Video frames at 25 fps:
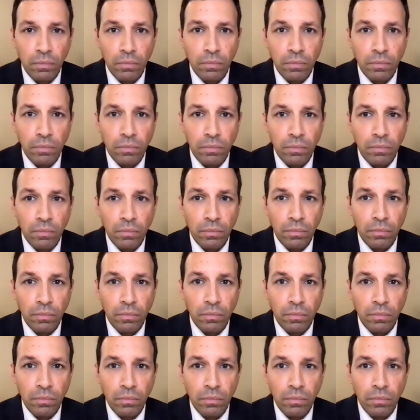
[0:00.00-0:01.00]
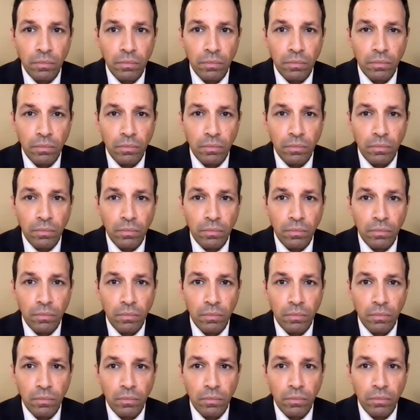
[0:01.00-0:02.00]

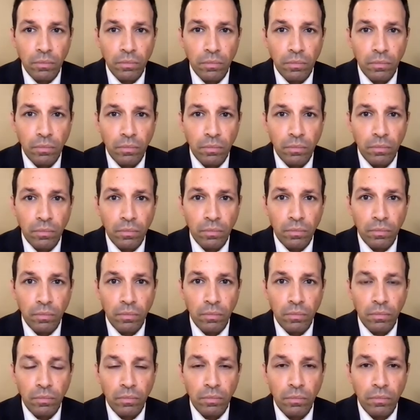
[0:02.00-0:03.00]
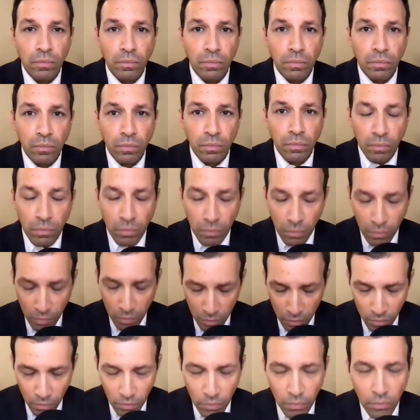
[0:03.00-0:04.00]

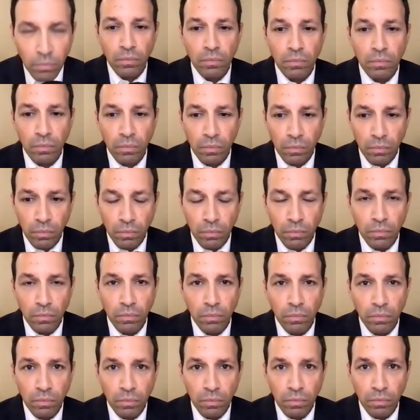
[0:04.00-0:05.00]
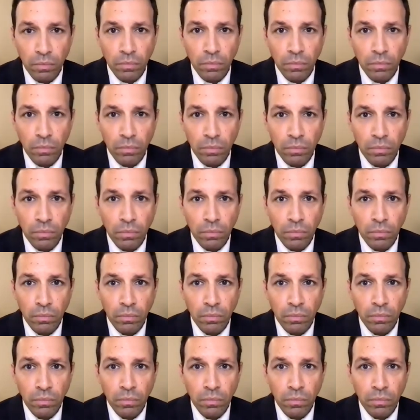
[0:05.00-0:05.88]
No words are spoken by the person on screen.